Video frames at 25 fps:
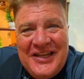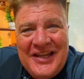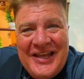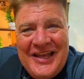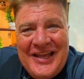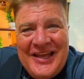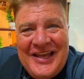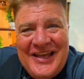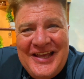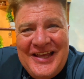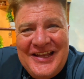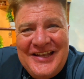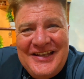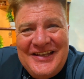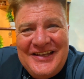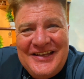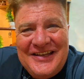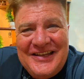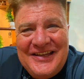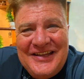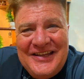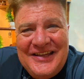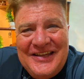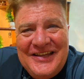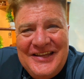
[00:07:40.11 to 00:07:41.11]
and
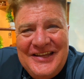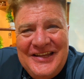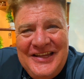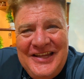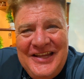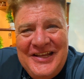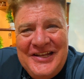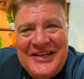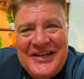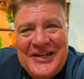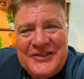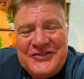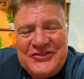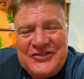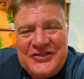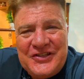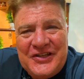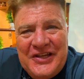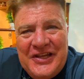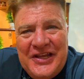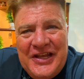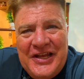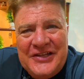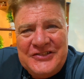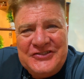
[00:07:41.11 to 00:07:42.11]
he ends,
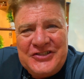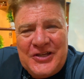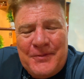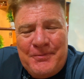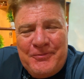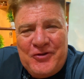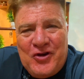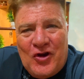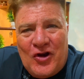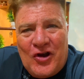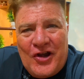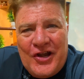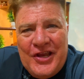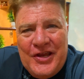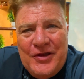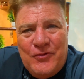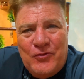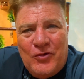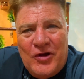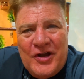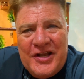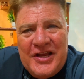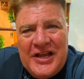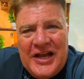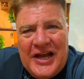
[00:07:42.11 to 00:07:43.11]
ends up
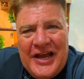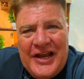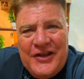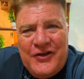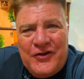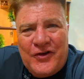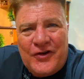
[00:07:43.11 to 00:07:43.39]
guarding one guy